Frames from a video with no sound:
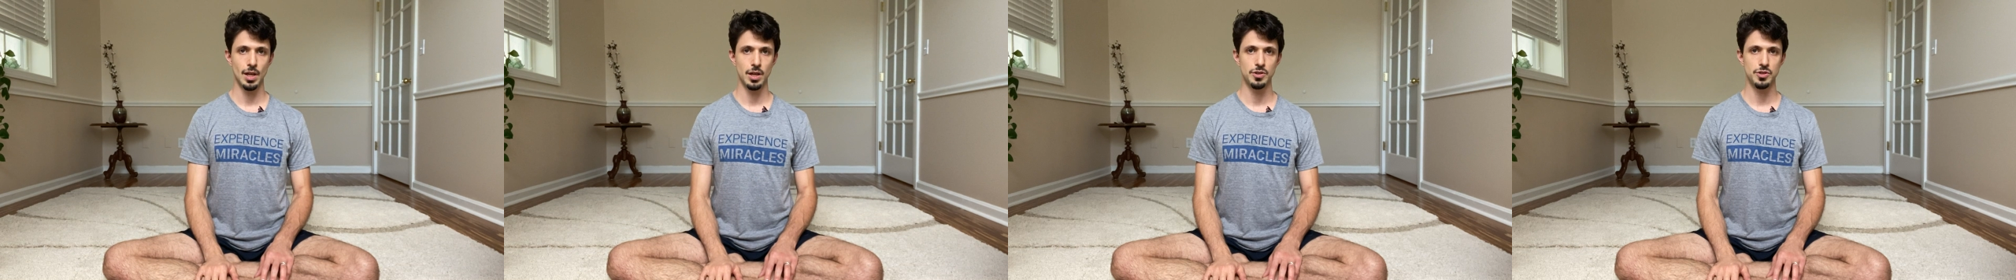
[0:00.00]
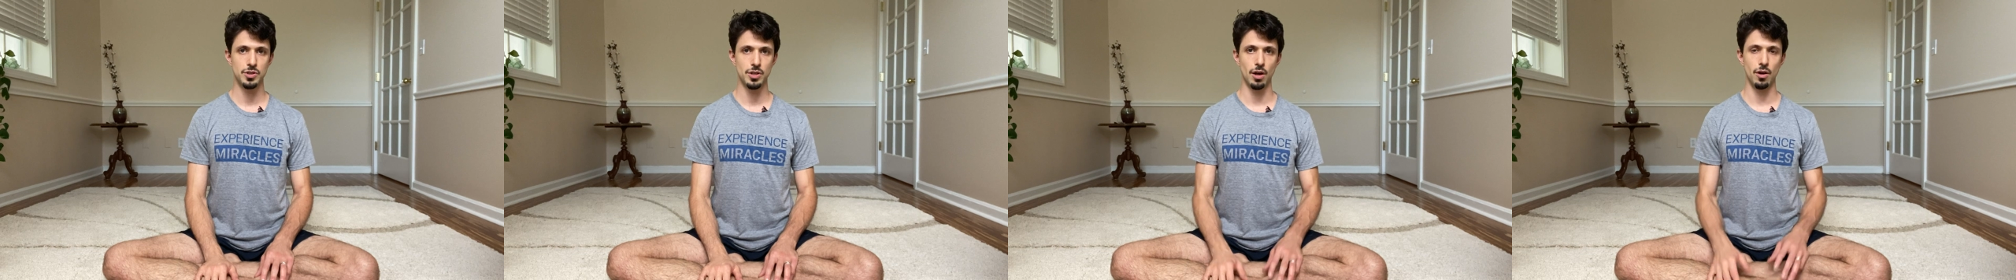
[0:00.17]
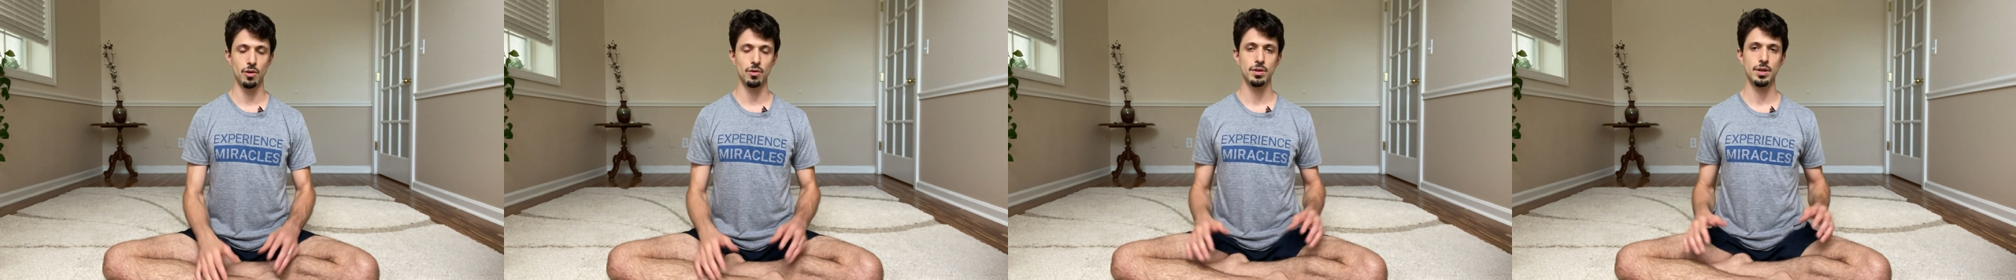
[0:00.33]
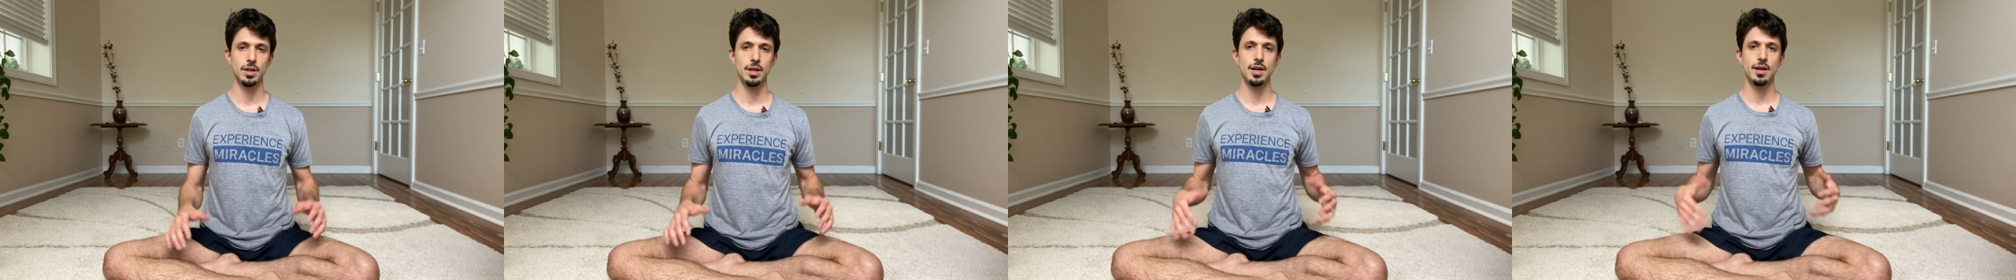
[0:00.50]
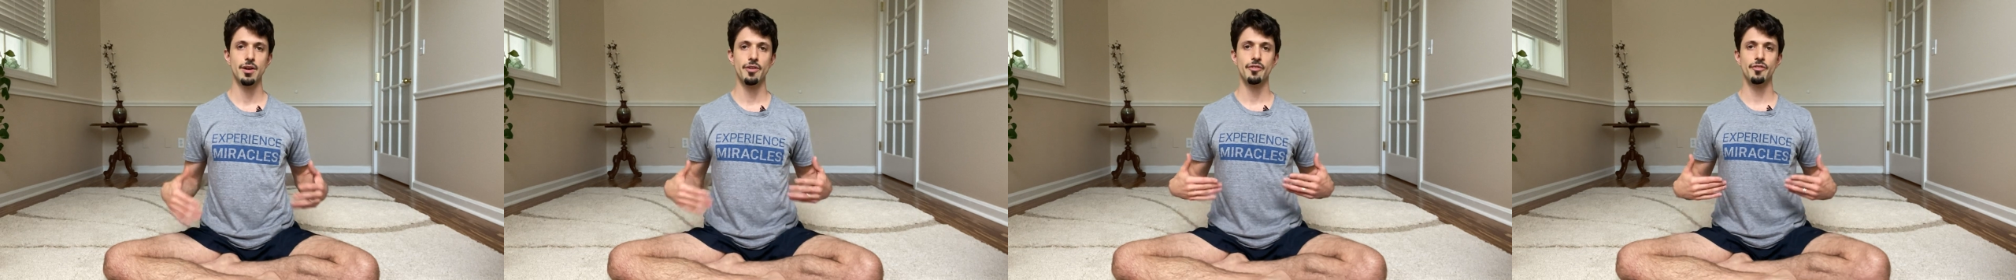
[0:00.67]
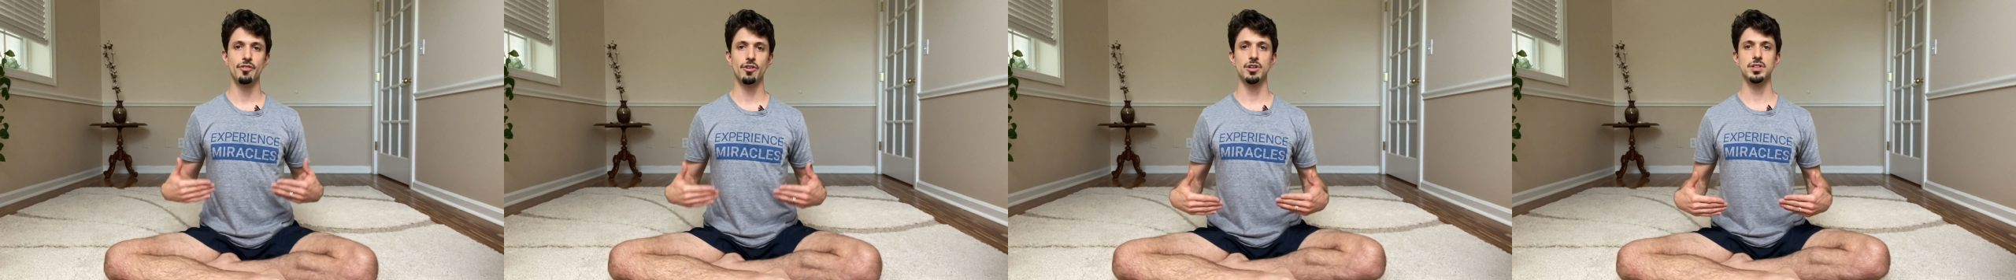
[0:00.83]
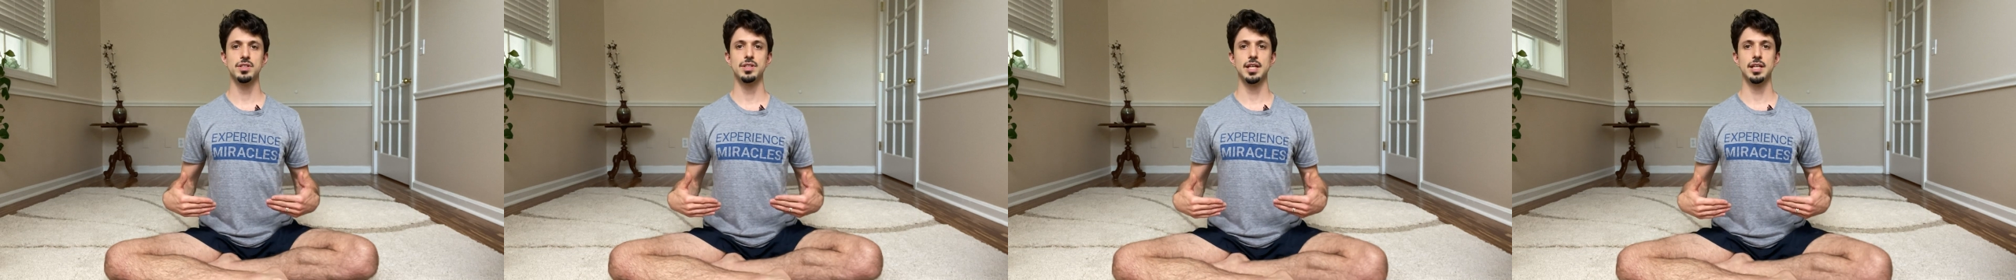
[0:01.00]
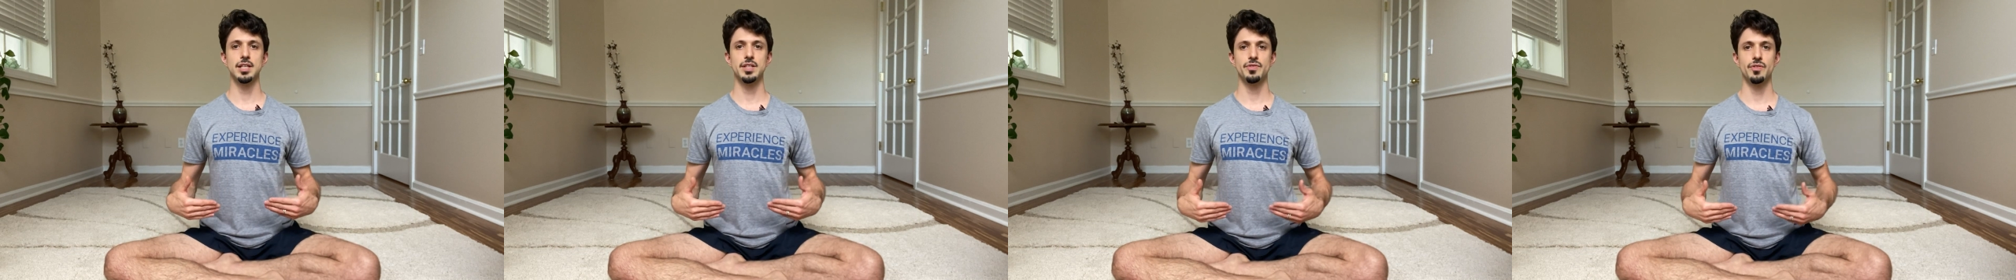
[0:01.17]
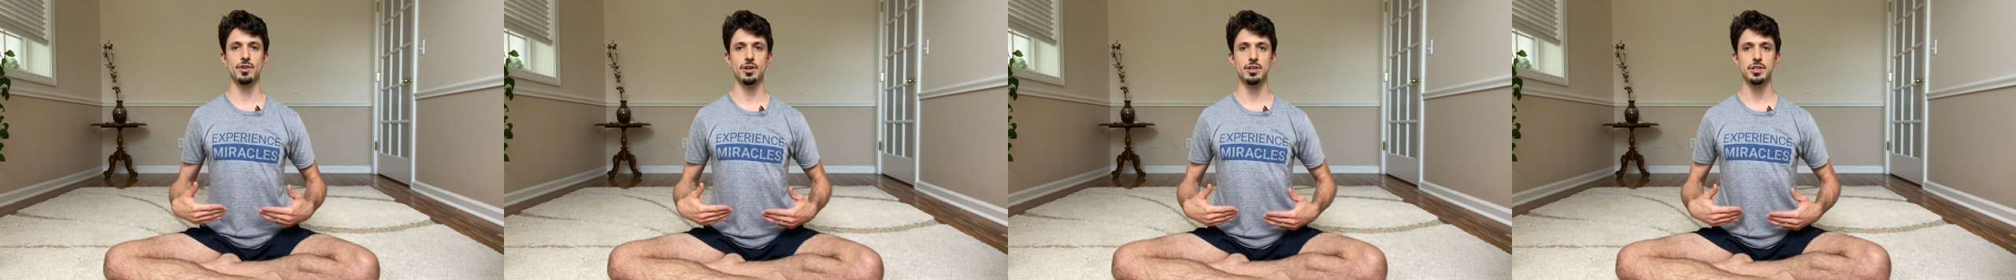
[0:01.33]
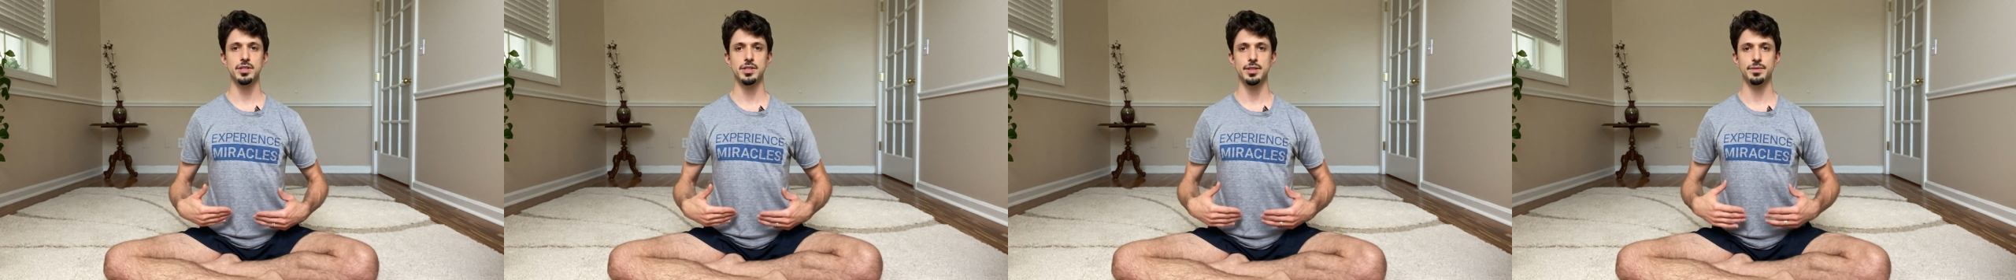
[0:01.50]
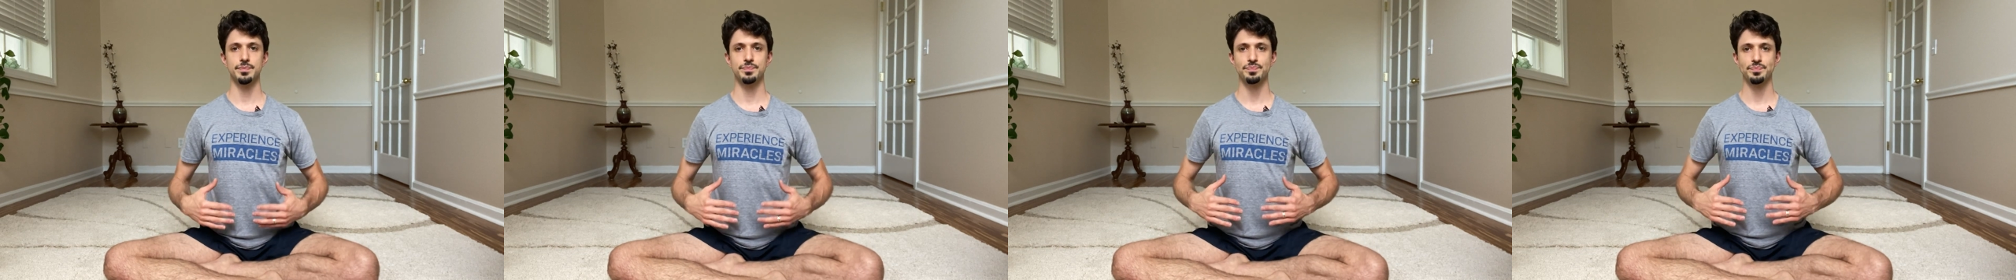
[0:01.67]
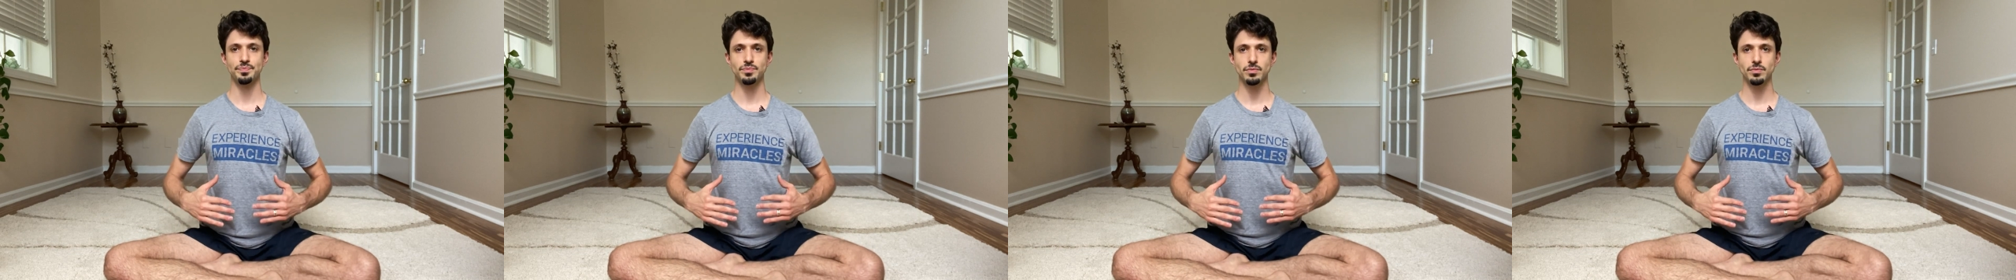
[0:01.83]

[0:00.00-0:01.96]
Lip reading: So, first things first,